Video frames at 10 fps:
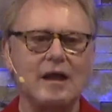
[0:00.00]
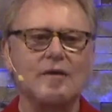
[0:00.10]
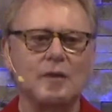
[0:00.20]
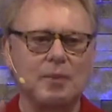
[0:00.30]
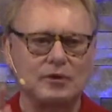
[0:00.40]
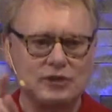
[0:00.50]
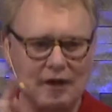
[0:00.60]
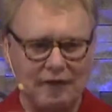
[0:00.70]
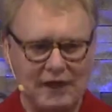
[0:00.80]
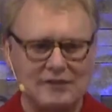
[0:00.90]
The person on
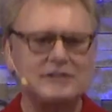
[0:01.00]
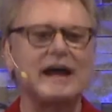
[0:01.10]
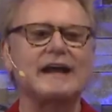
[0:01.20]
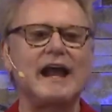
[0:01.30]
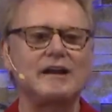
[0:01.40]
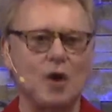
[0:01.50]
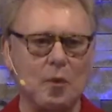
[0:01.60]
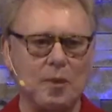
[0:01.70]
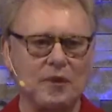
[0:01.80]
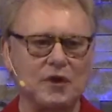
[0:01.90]
the inside had to
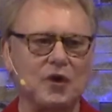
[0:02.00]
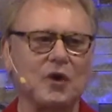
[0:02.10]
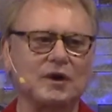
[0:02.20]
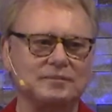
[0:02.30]
open the door.